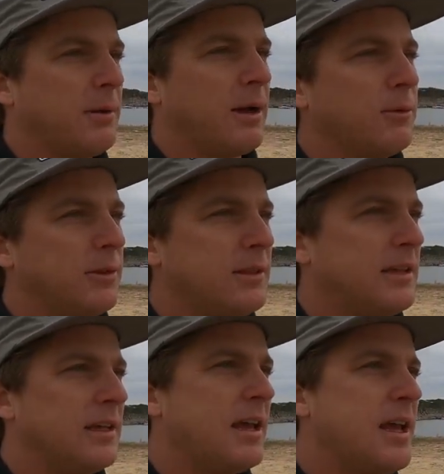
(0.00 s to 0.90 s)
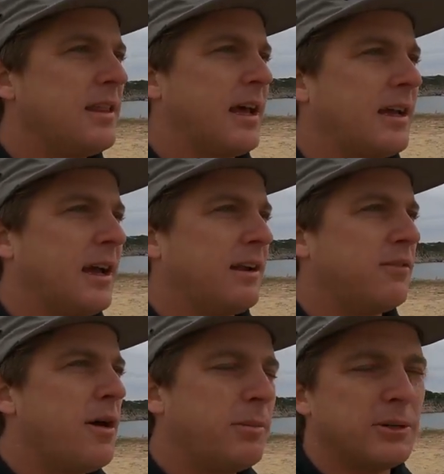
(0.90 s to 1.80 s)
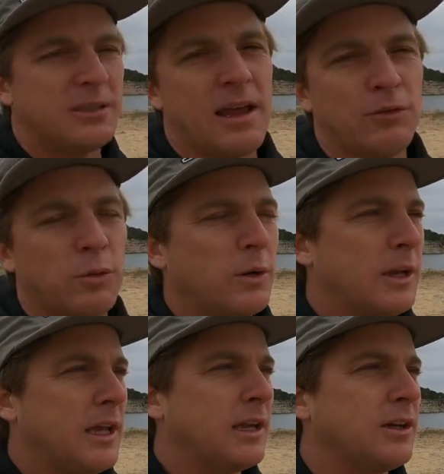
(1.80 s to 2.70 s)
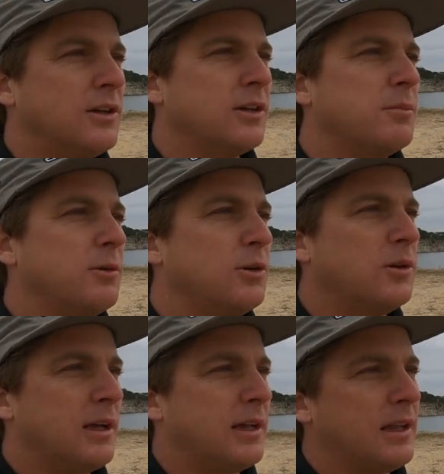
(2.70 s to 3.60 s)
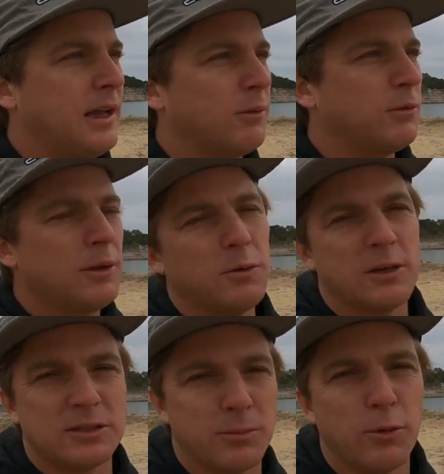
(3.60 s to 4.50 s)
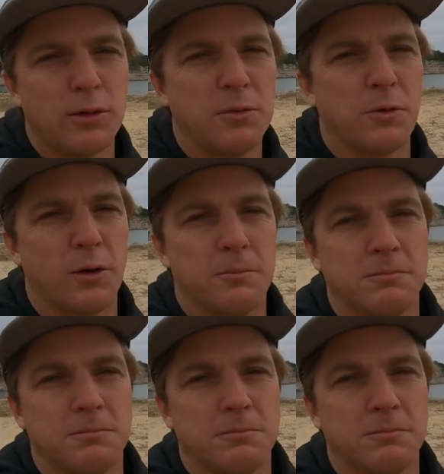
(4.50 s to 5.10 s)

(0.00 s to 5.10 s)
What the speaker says: I really think that kind of puts everyone in a good mood and they really want to support you more.